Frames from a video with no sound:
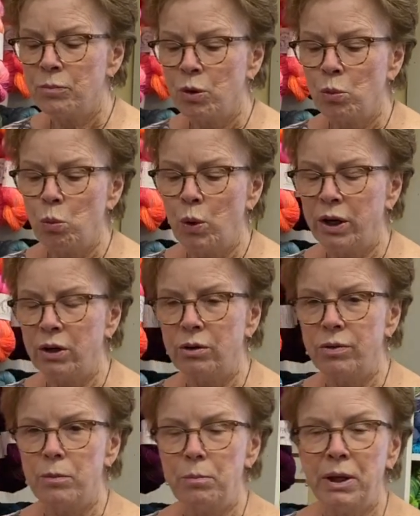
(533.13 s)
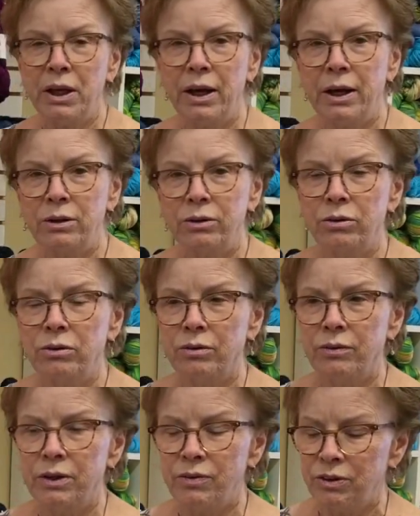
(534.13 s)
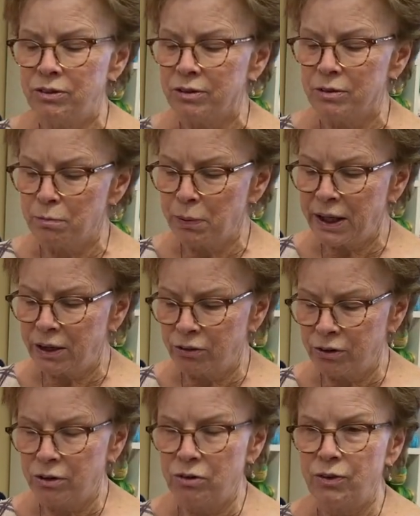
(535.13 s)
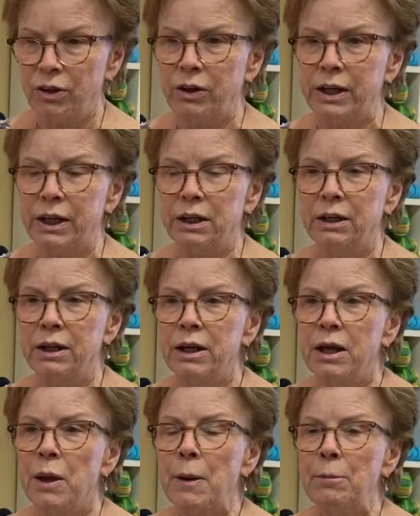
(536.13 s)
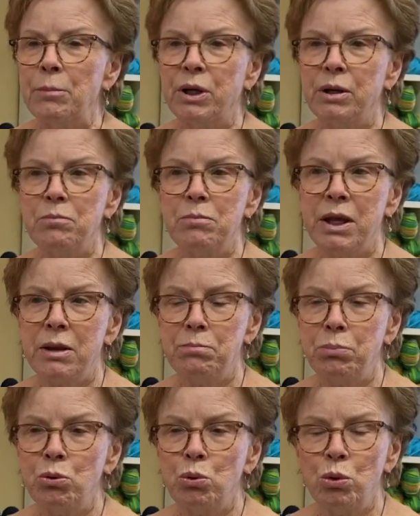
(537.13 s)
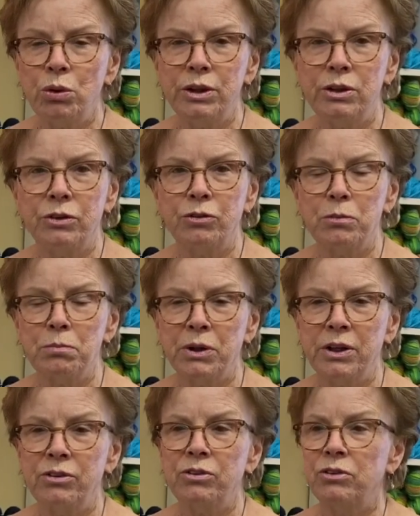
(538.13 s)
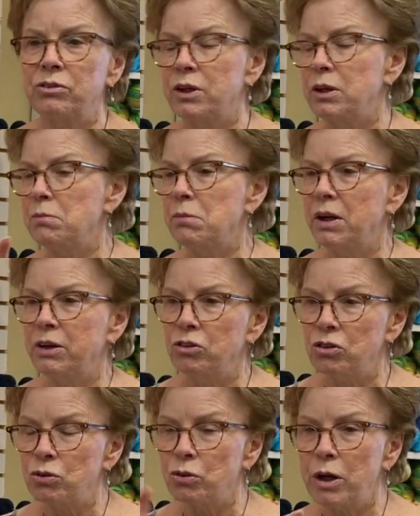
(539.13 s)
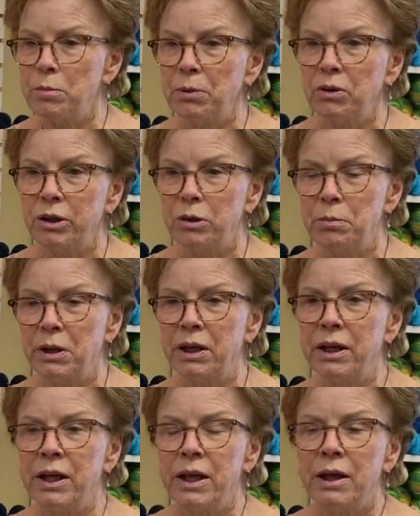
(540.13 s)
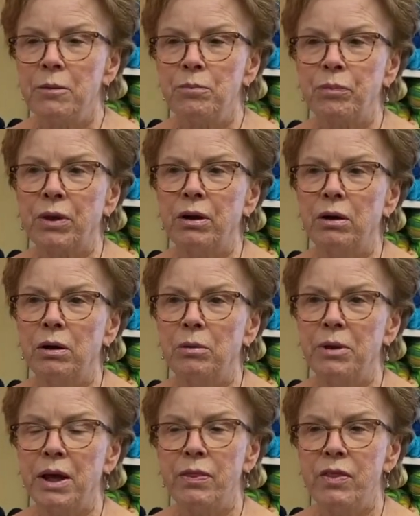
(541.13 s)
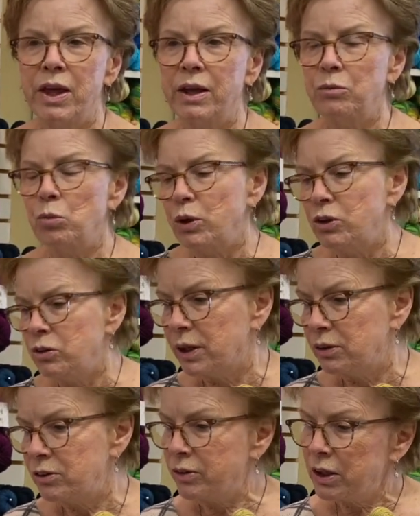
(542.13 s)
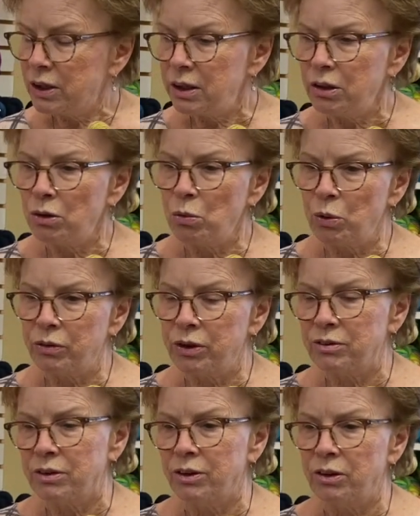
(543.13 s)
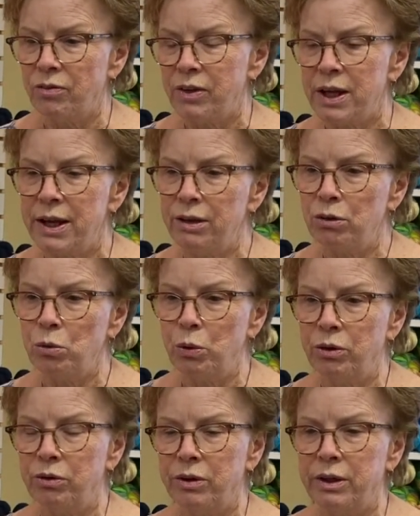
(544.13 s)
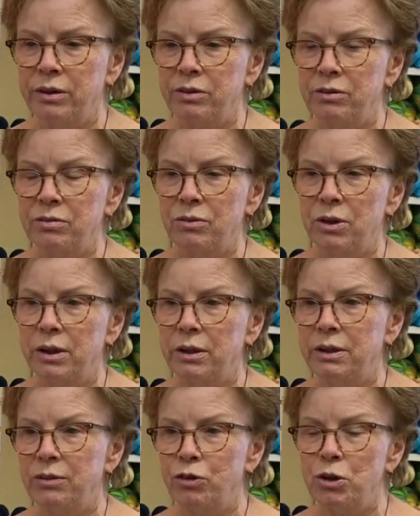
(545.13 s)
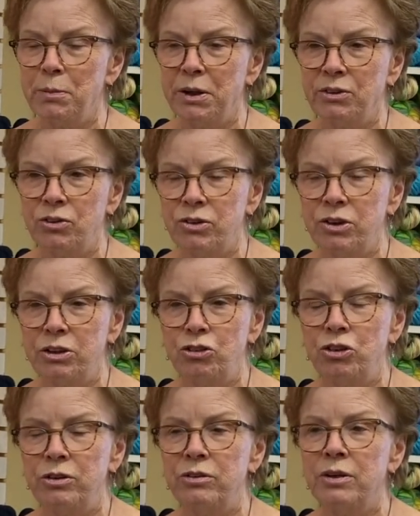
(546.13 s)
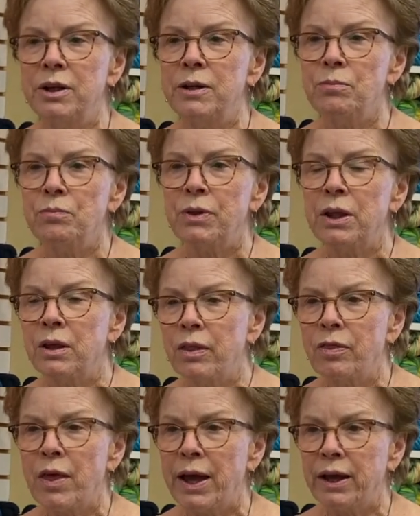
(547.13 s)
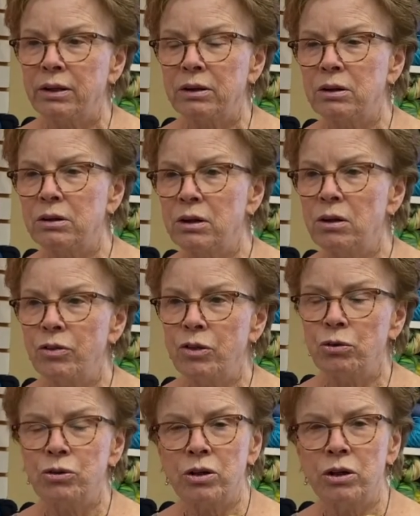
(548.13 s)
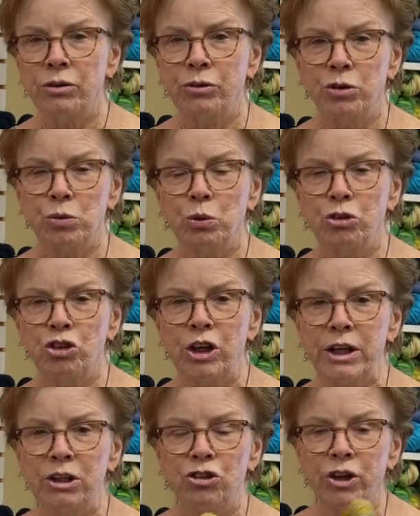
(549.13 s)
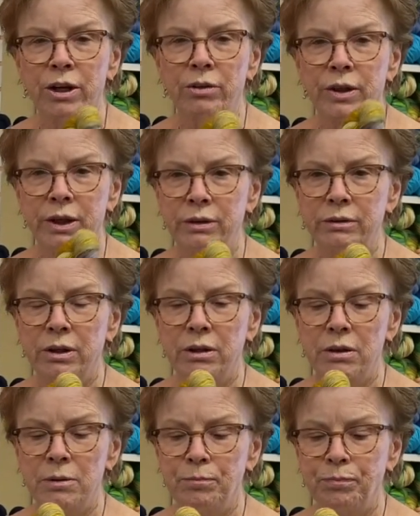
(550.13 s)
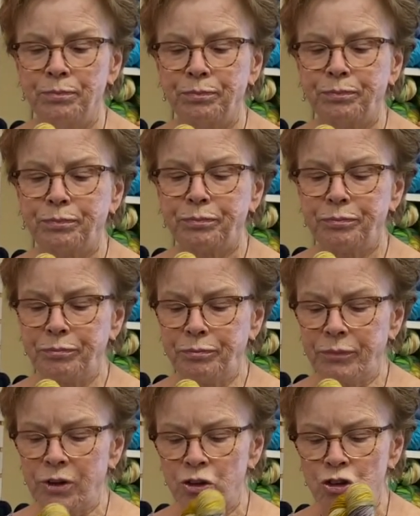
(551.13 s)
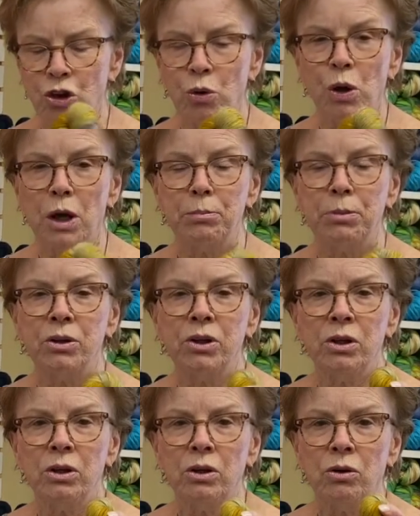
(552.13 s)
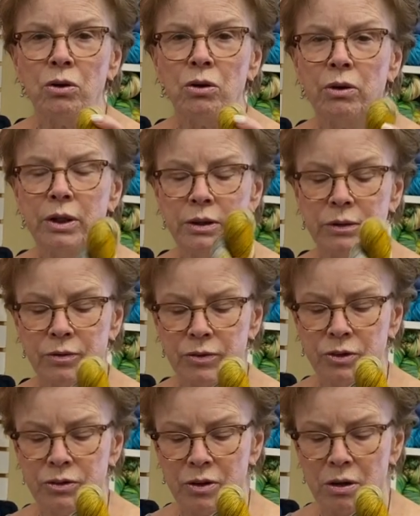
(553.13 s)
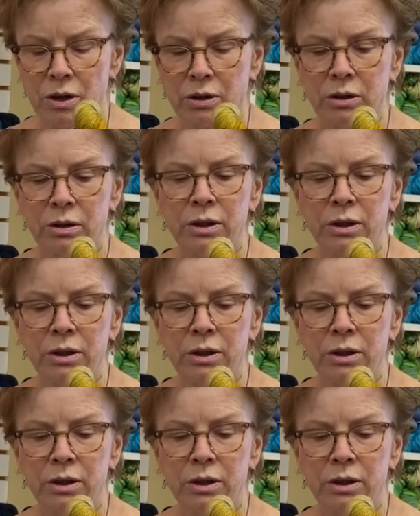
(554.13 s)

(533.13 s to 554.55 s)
Where the pattern, then this isn't pattern, it's variegated, but it may pool in different places. It might stripe a little bit. And then when you to the heel, where it's a little, the ankle, where it's a different amount of stitches, those colors will change how they show up on the sock.